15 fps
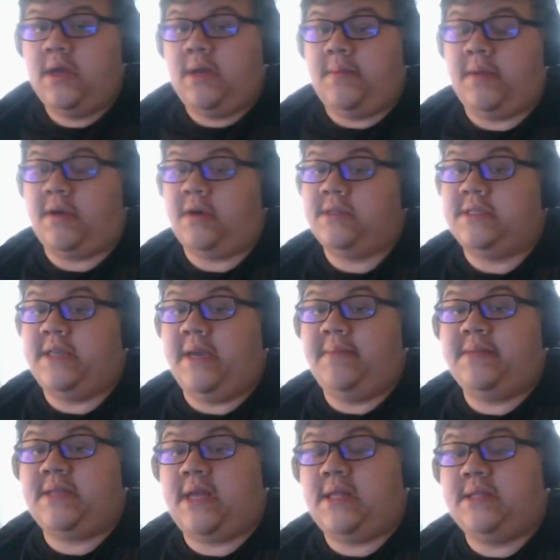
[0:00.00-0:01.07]
Because game
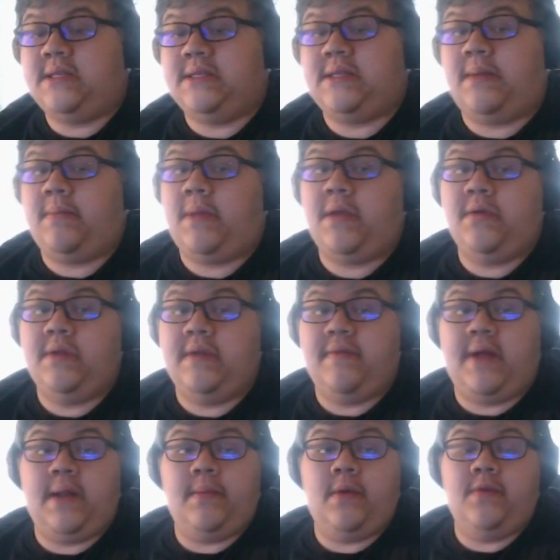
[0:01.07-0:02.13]
sense is something you
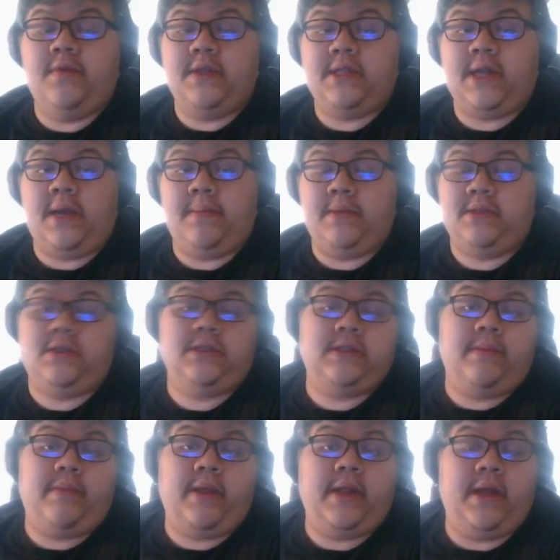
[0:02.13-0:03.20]
develop over time. It's not
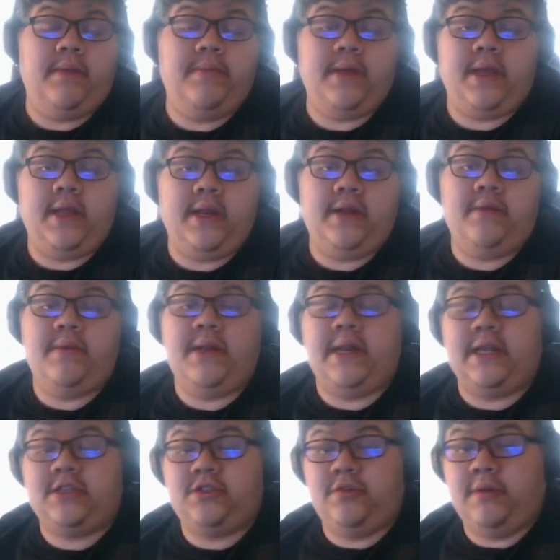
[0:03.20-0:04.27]
something that a beginner will
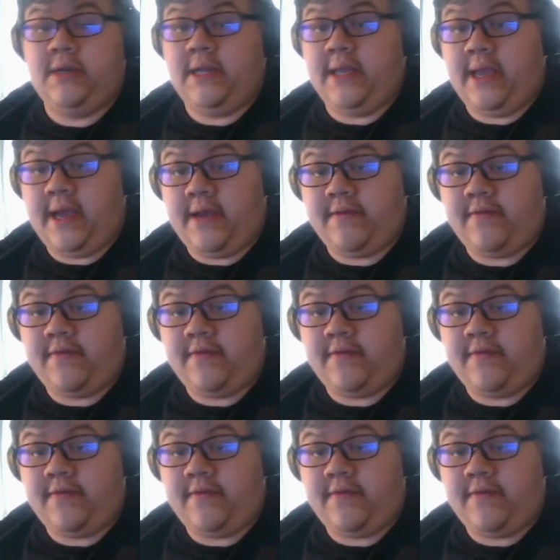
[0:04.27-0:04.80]
naturally have.